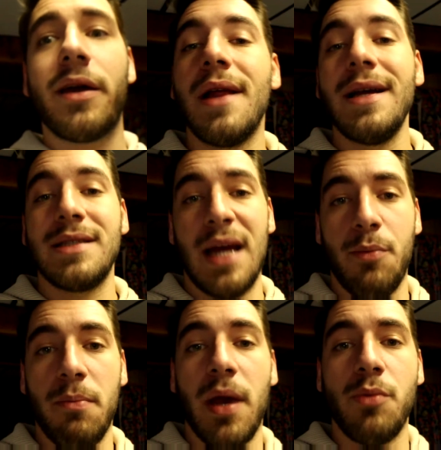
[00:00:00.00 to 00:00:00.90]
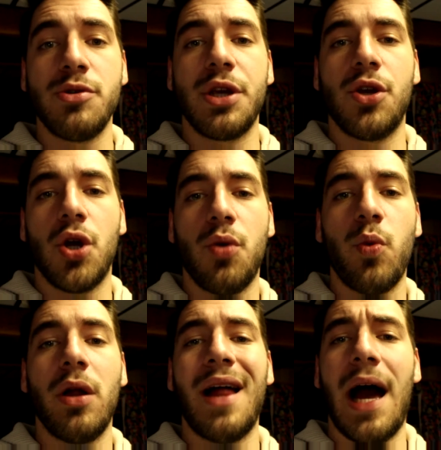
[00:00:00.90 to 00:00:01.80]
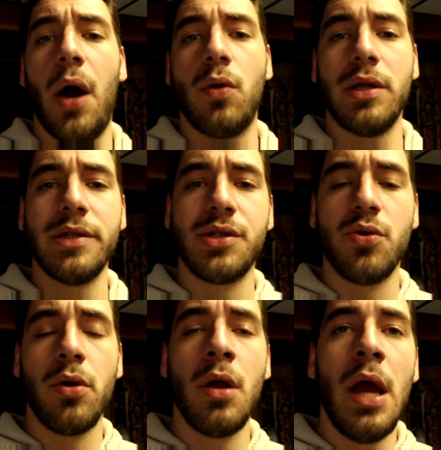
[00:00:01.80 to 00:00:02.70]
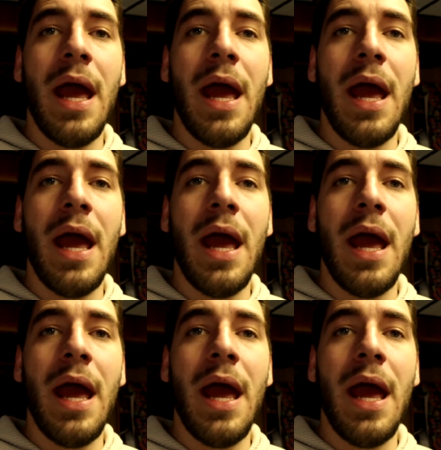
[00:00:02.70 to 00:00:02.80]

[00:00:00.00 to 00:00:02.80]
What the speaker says: The last stop we made was a Goodwill outlet store,